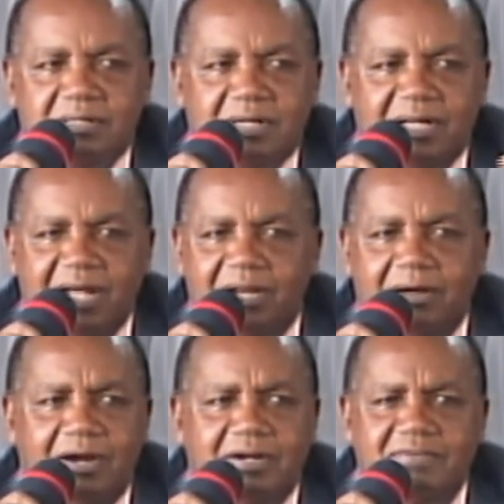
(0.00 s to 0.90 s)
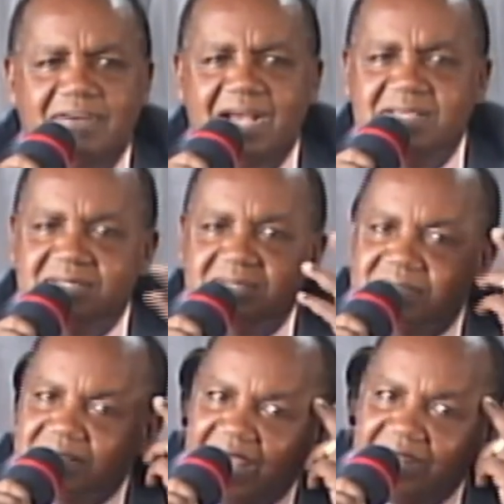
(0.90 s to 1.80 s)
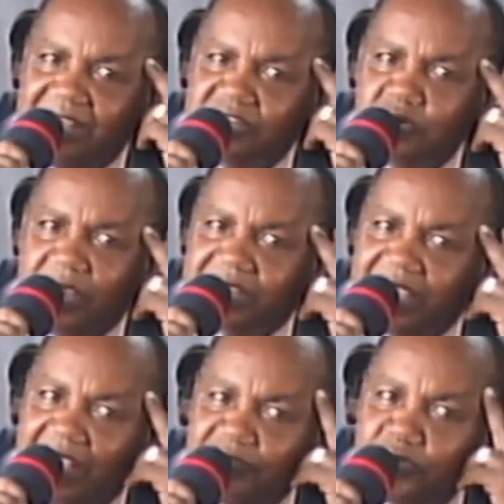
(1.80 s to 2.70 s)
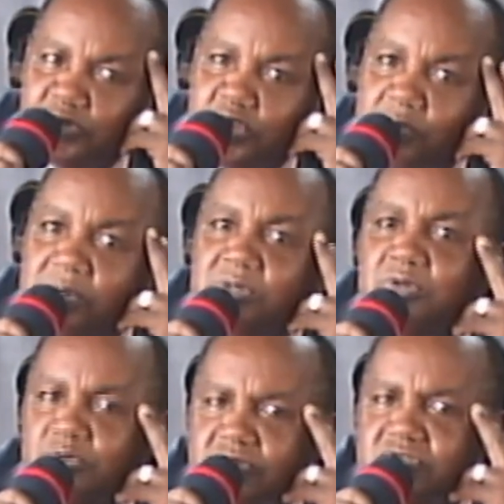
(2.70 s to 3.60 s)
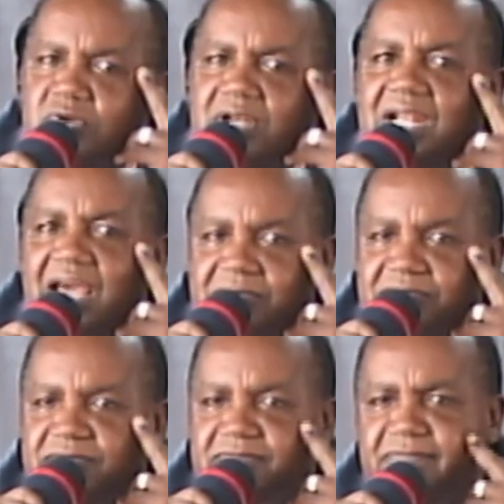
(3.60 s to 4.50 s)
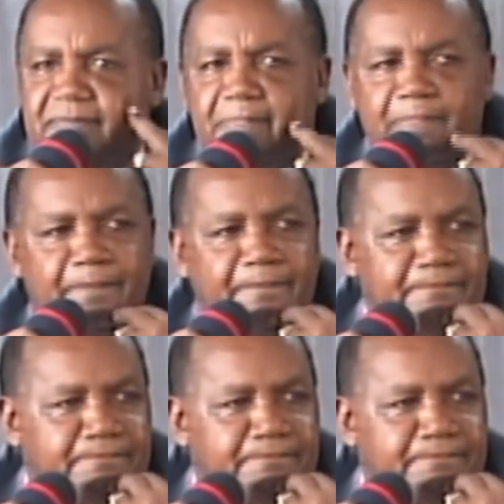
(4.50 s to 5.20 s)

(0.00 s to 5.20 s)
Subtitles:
And a lot of us, unless you are careful, you will lose your life. You